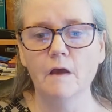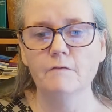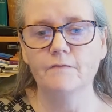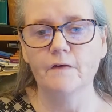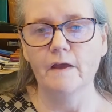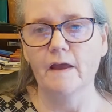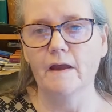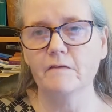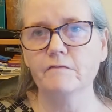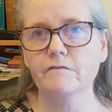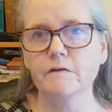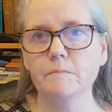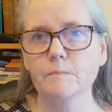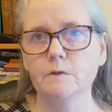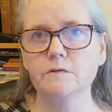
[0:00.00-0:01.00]
For
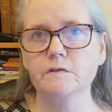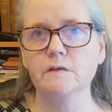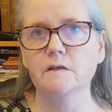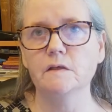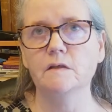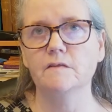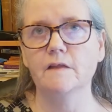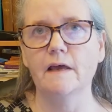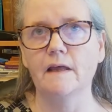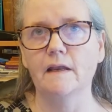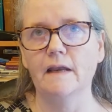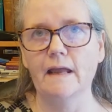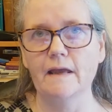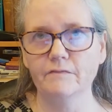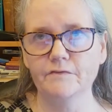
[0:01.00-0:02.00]
everybody that
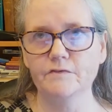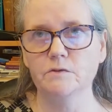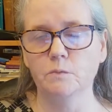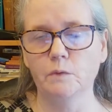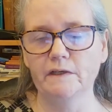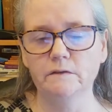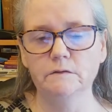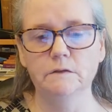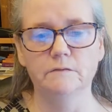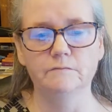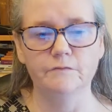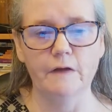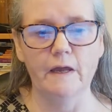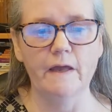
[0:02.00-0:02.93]
left a will and for